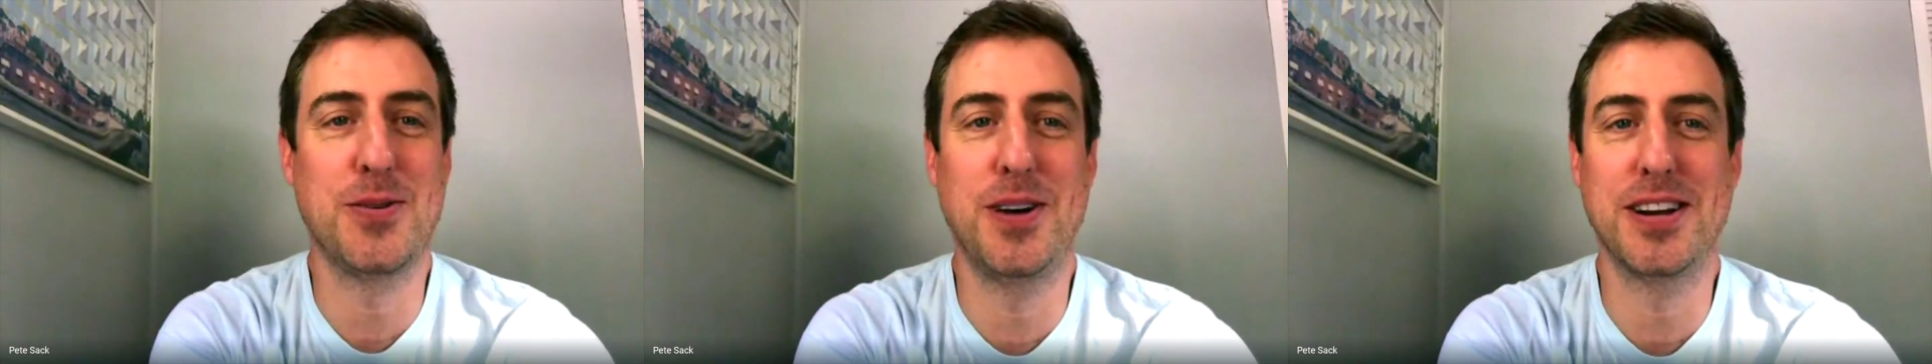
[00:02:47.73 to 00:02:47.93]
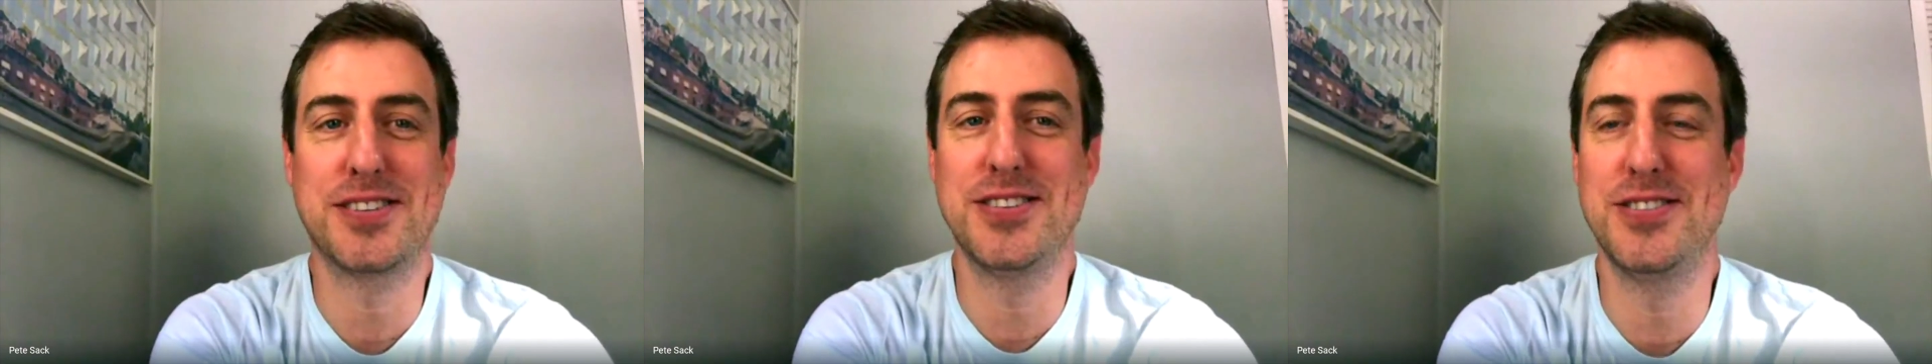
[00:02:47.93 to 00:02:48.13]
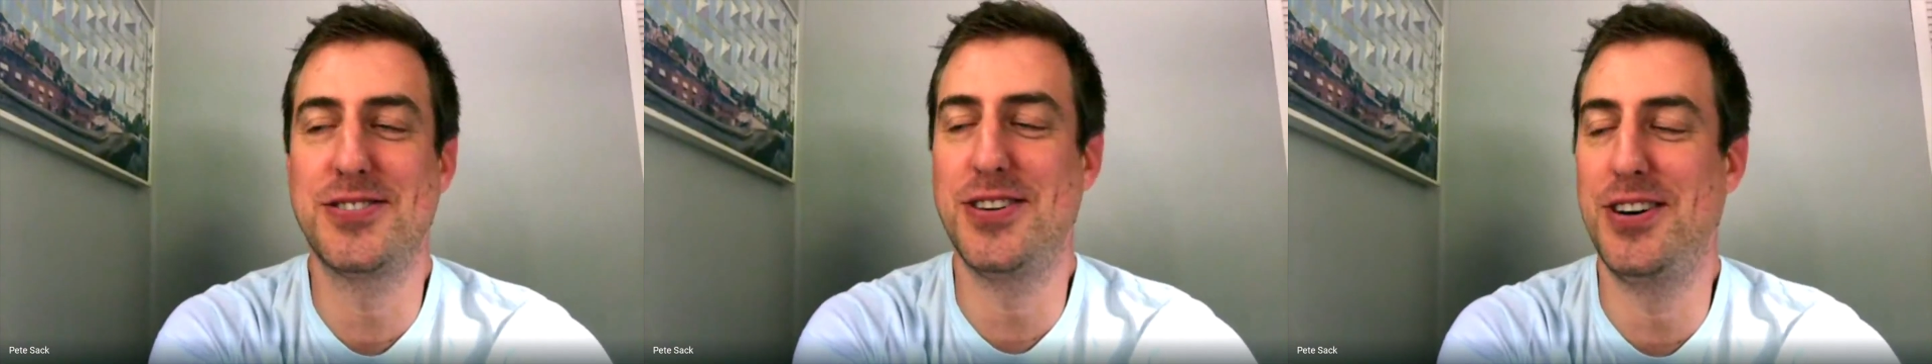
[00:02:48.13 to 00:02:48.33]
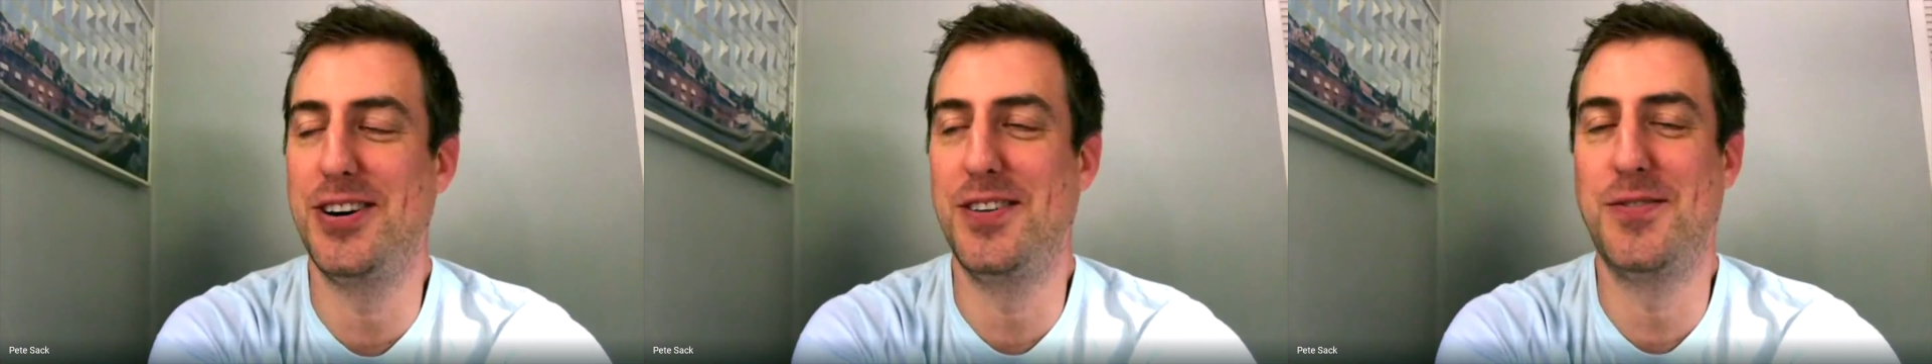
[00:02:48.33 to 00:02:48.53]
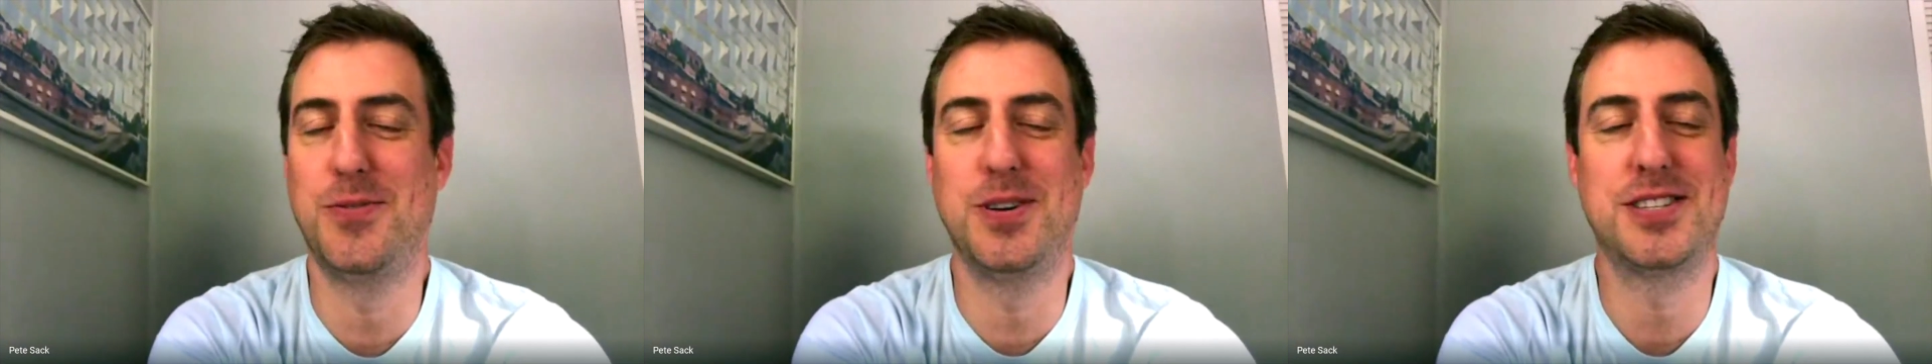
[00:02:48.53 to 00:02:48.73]
questions,
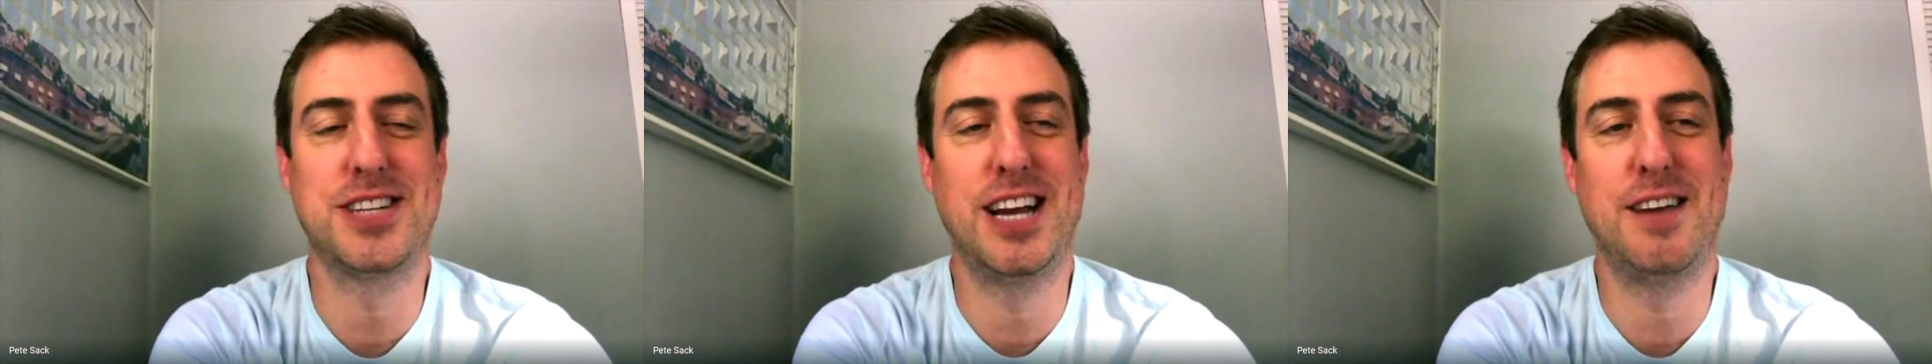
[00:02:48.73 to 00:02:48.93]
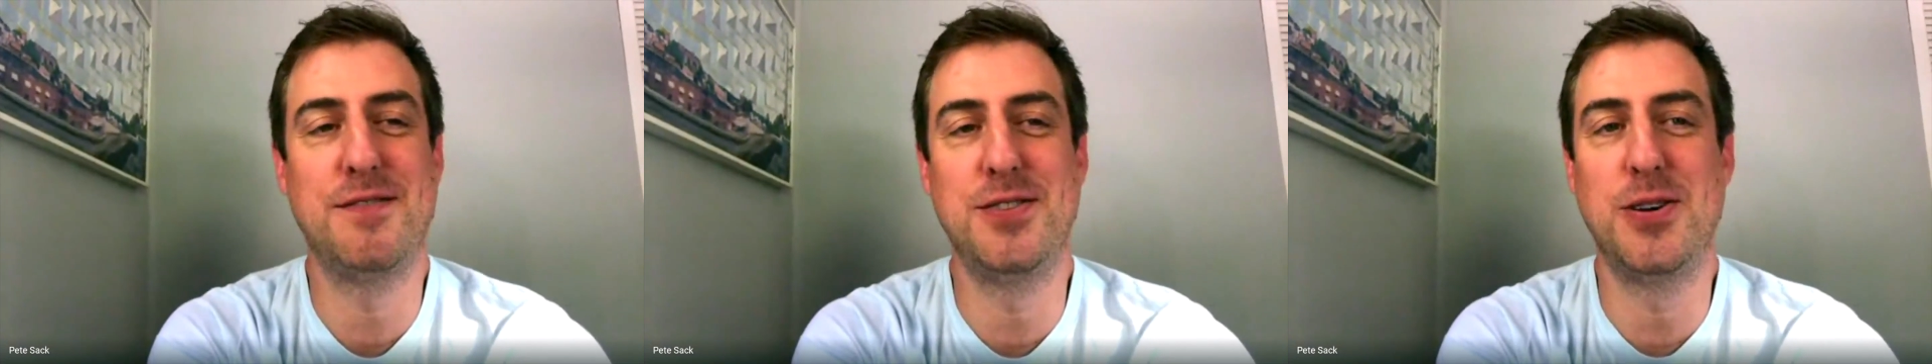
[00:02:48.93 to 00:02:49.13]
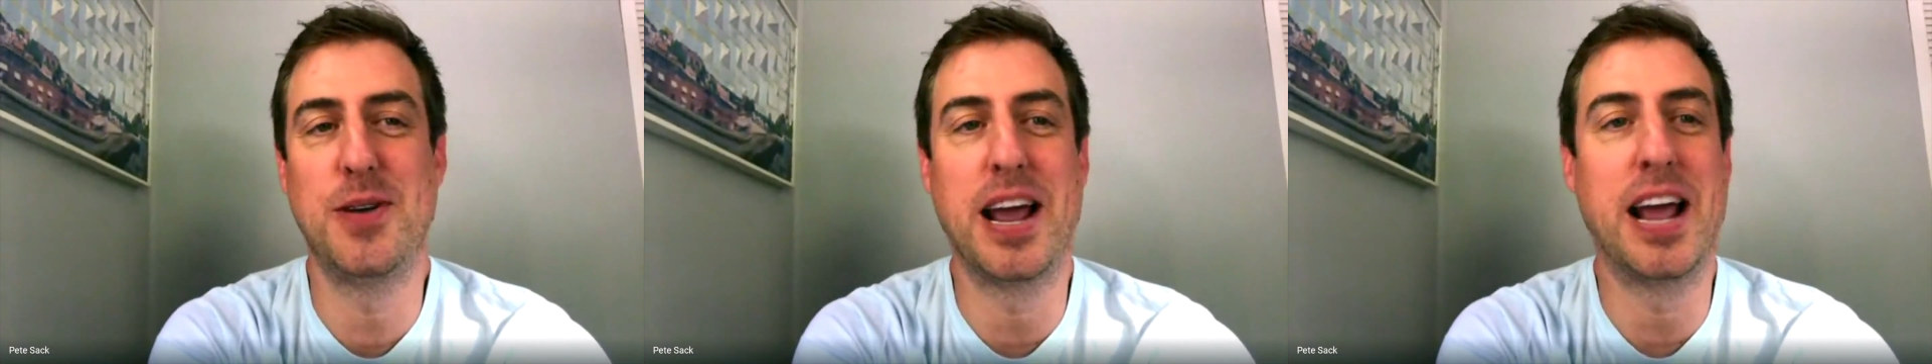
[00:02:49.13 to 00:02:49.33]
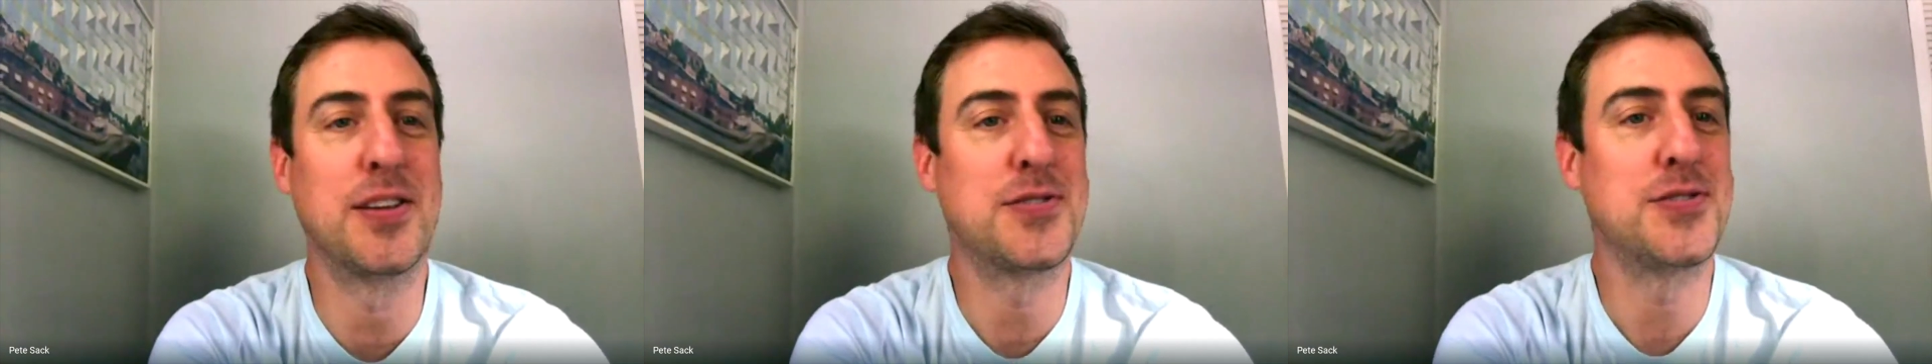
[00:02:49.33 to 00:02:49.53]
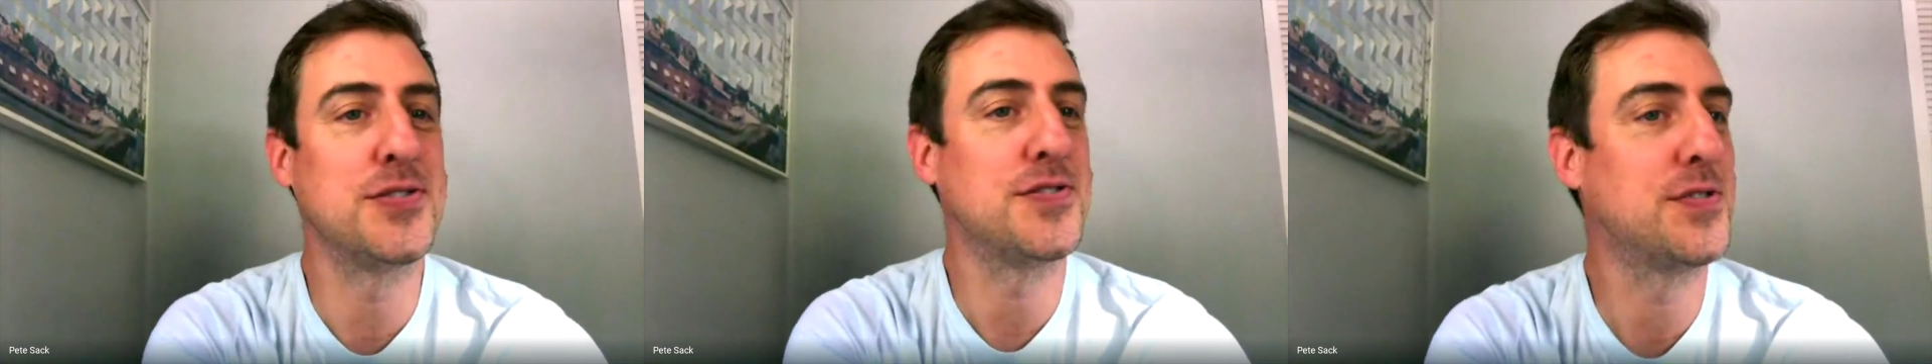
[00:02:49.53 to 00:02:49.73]
of which I have no
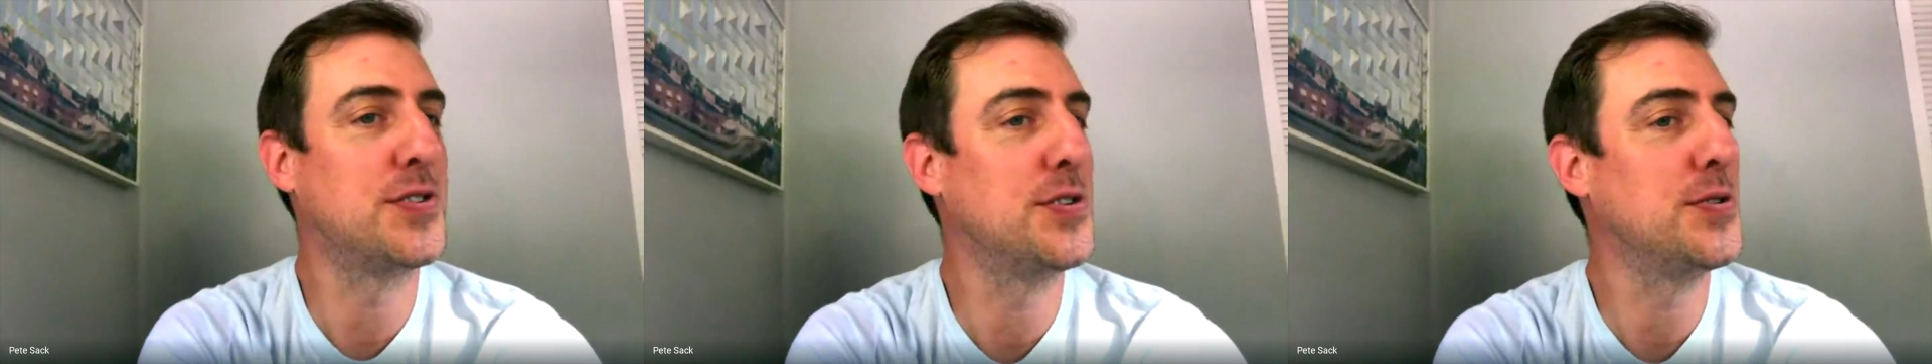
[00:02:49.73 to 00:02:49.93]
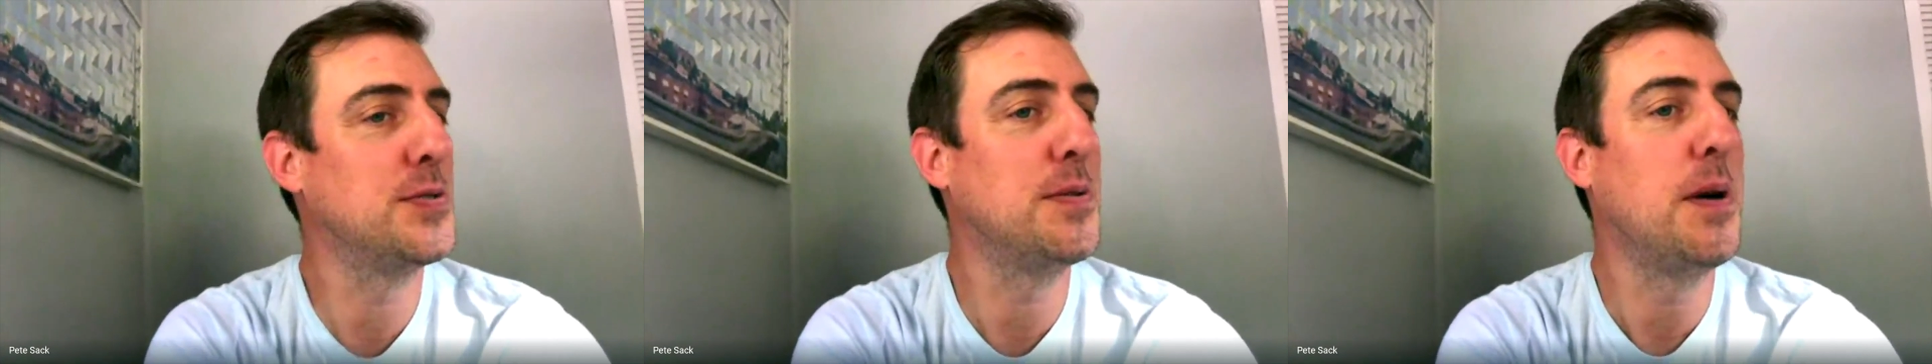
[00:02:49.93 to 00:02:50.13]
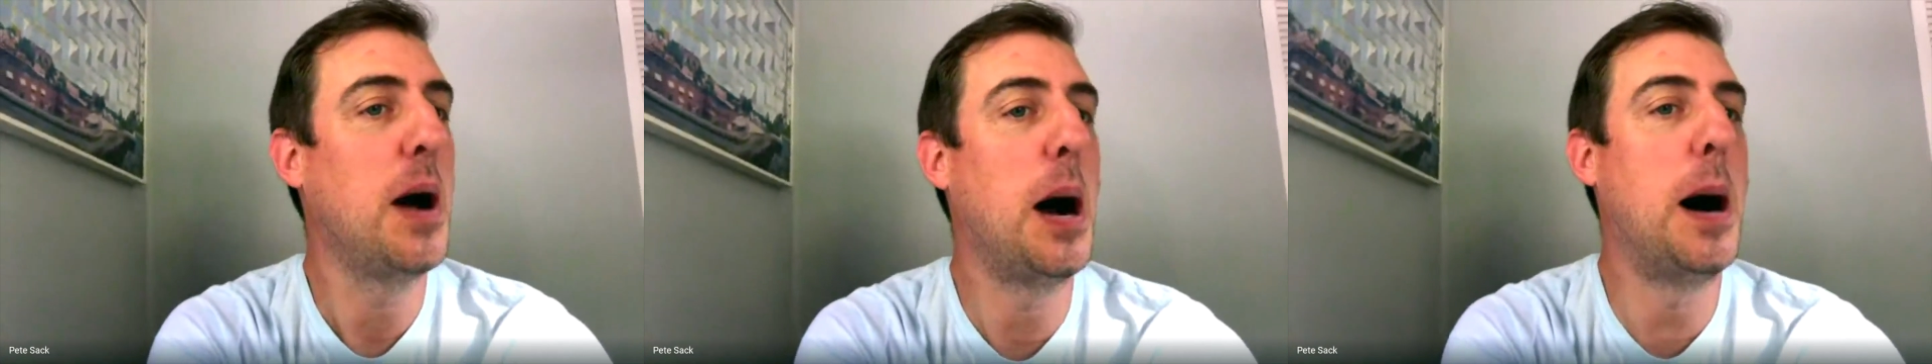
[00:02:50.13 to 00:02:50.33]
answers to.